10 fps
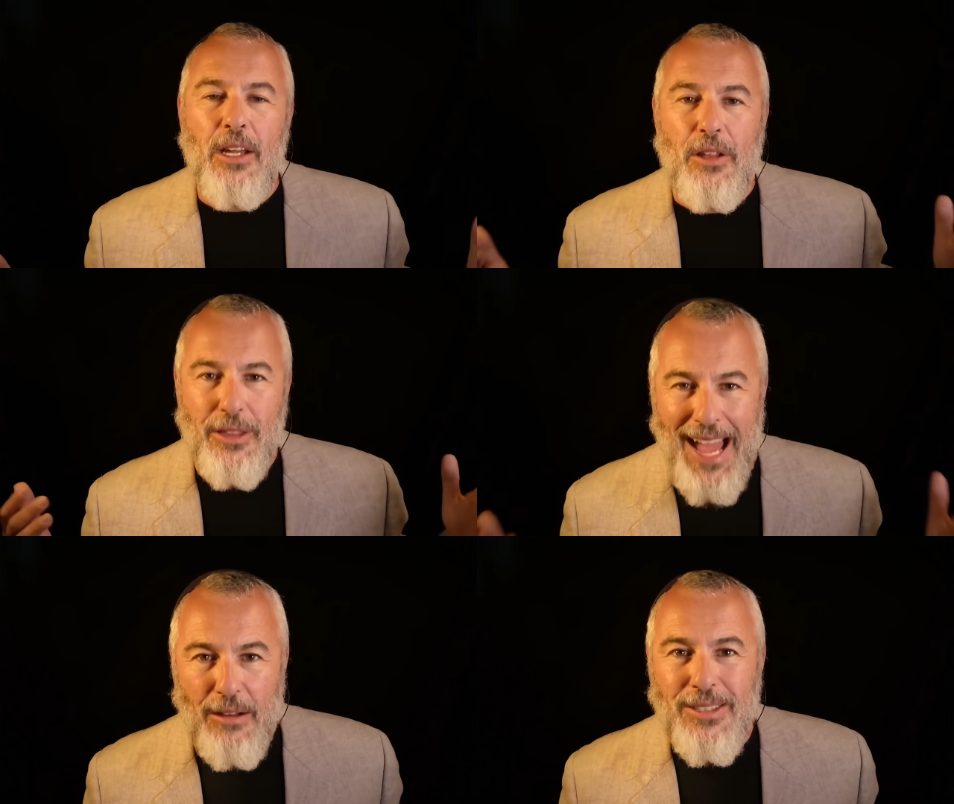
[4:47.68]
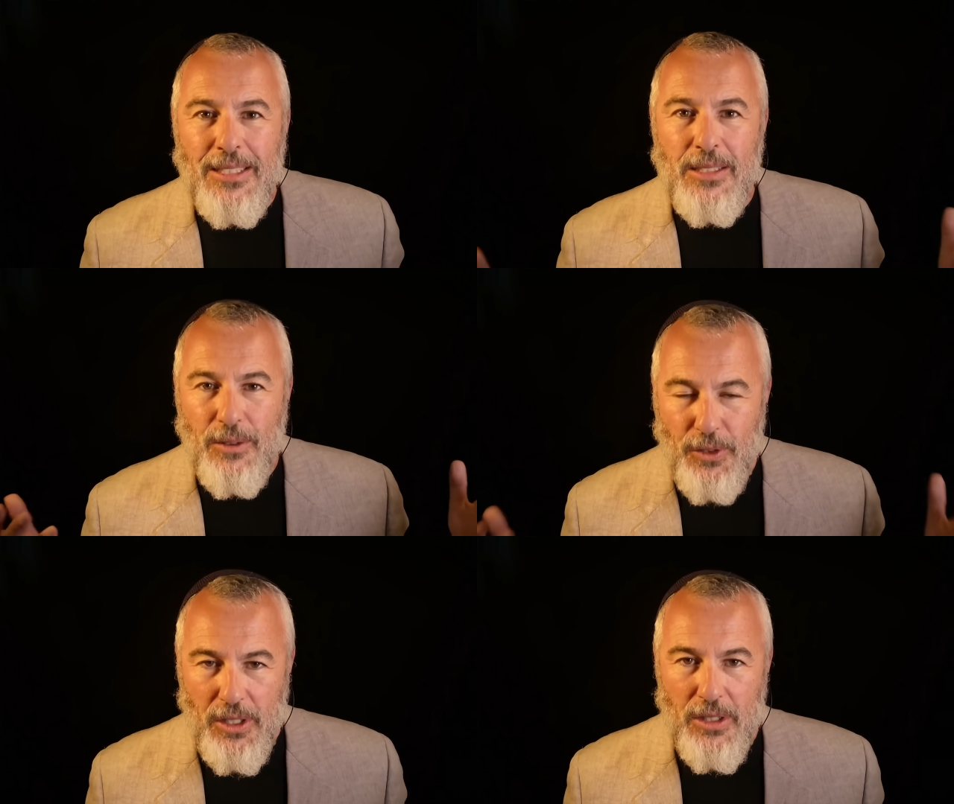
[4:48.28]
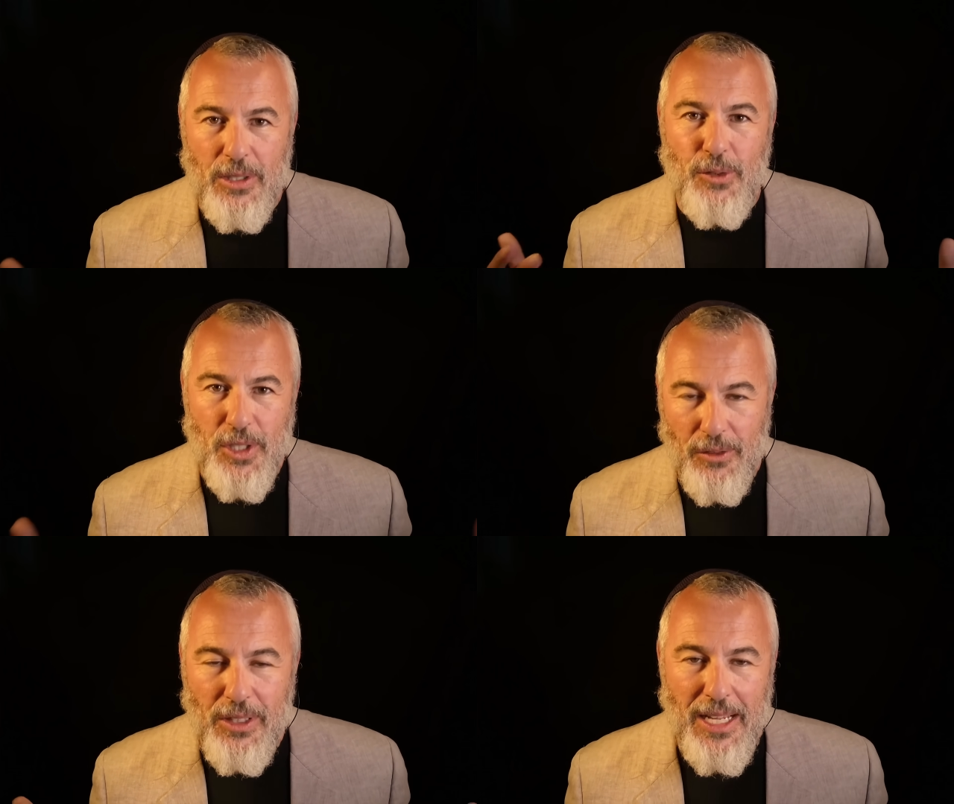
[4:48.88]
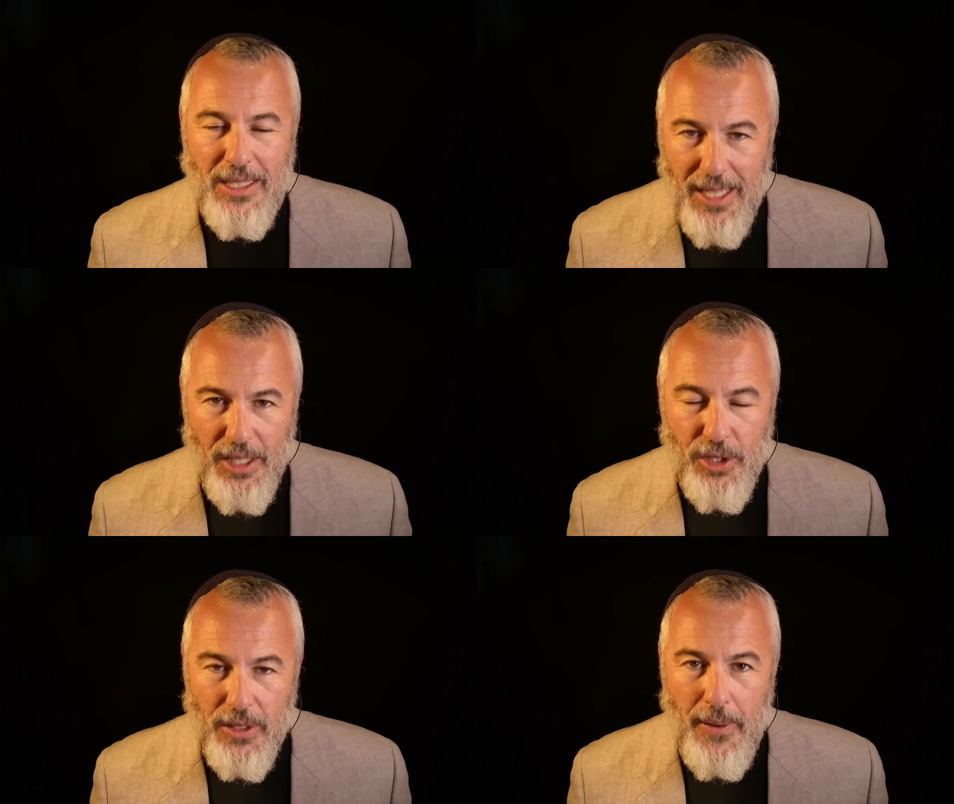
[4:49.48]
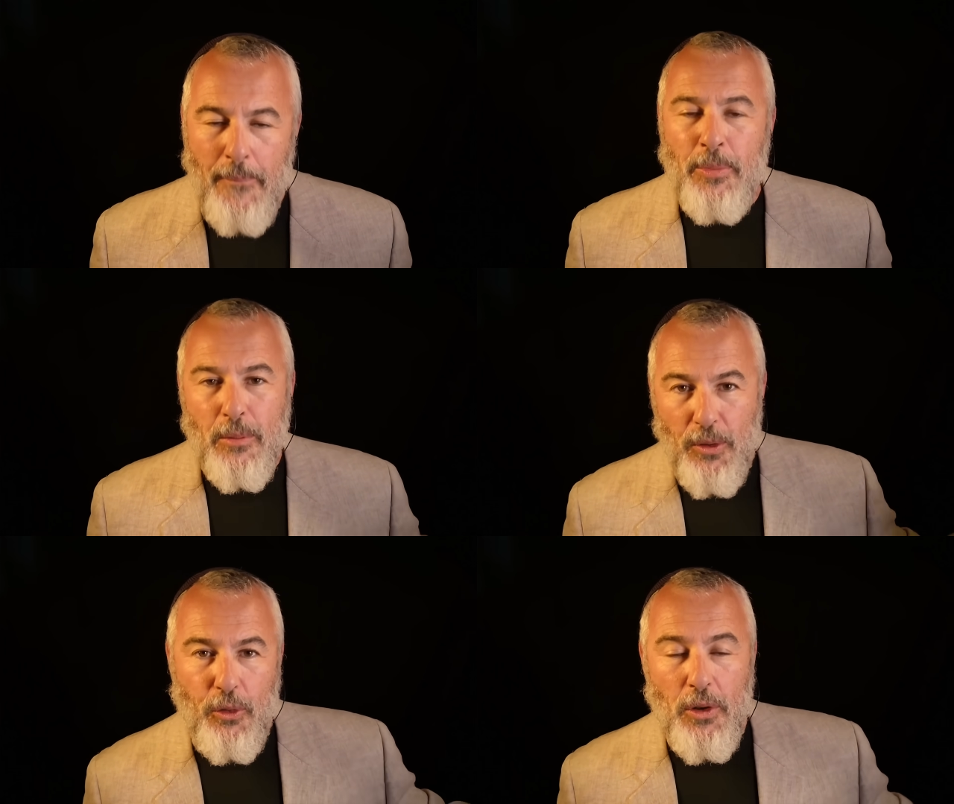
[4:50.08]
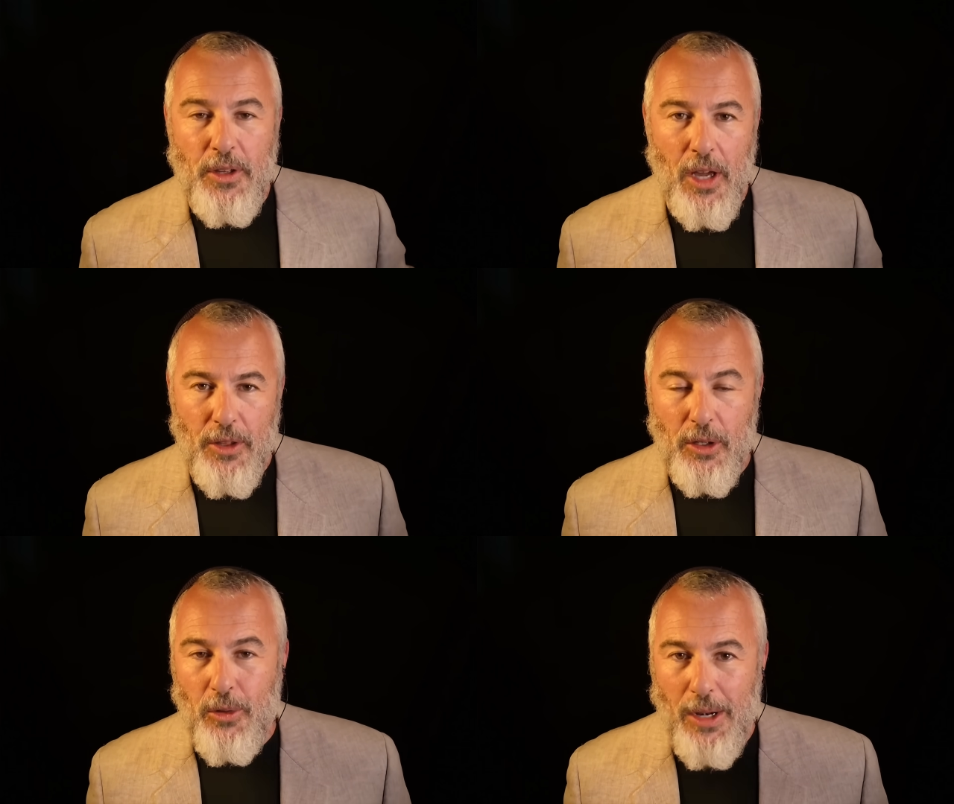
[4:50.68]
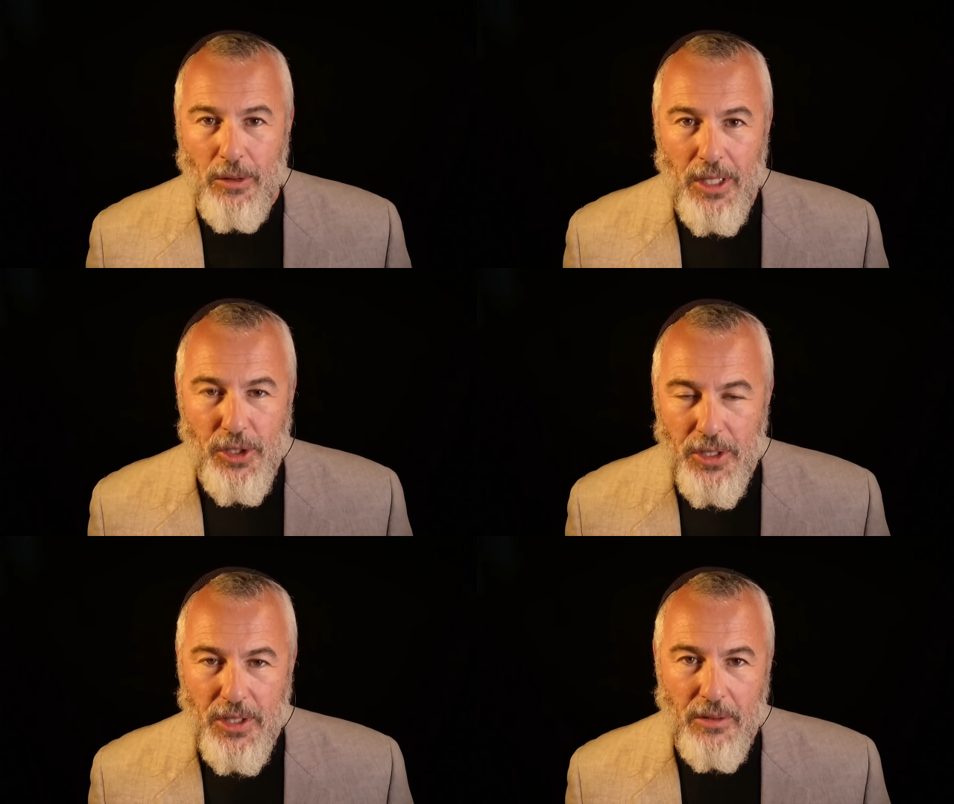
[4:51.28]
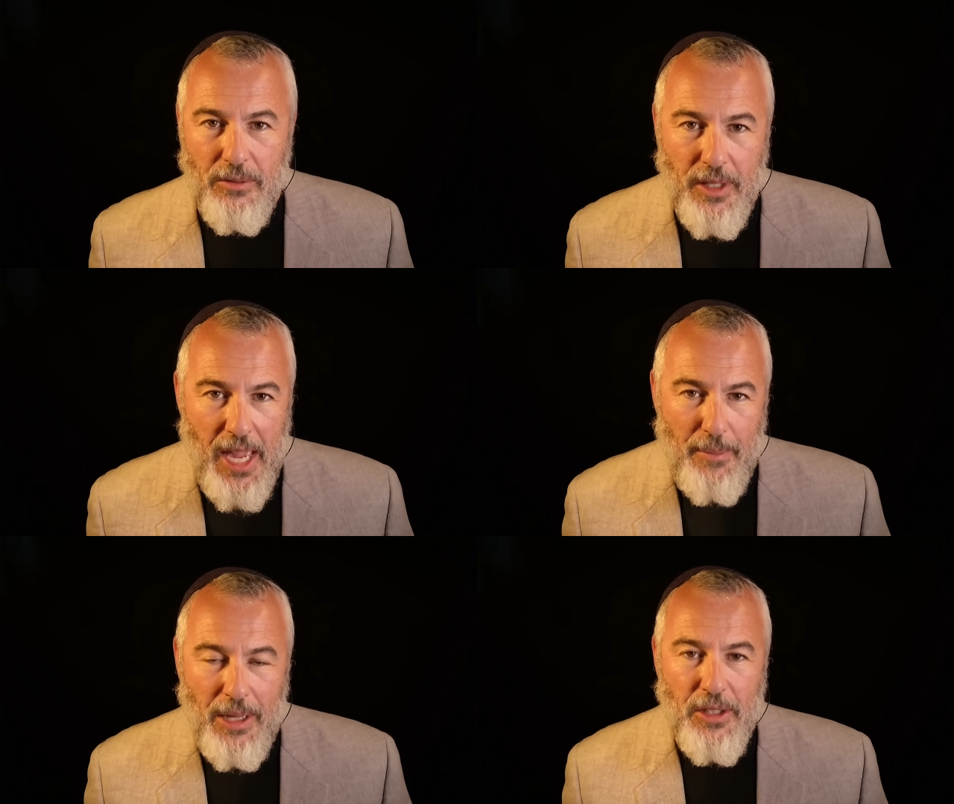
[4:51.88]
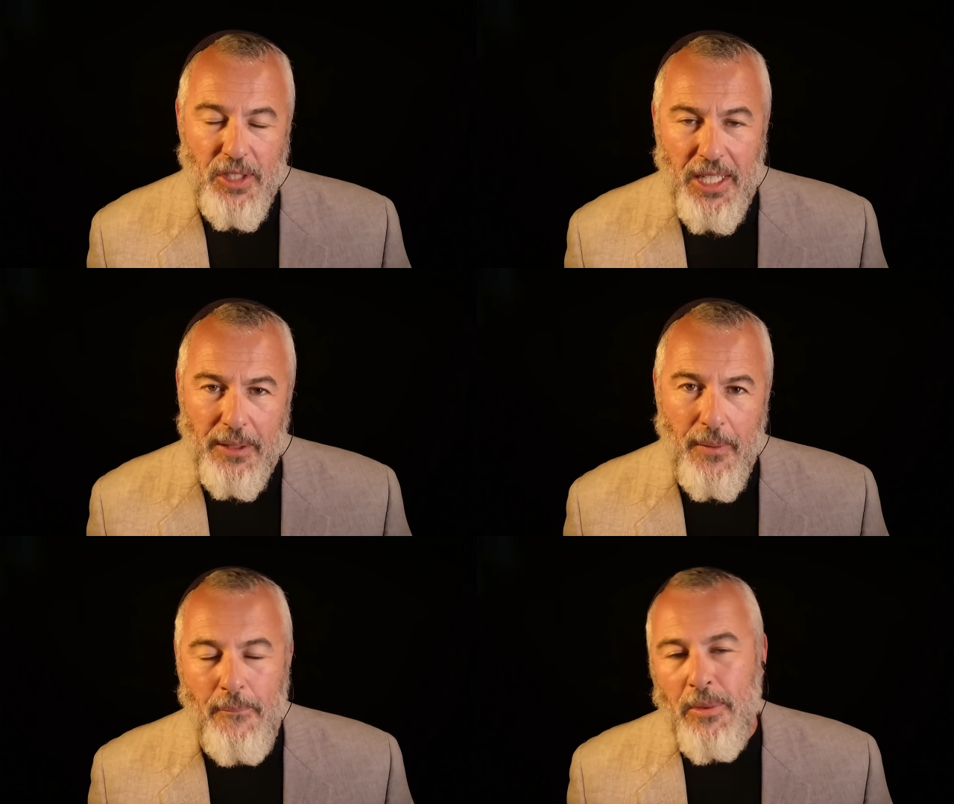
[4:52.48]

thousands of years of civilization before the other great religions came on the scene.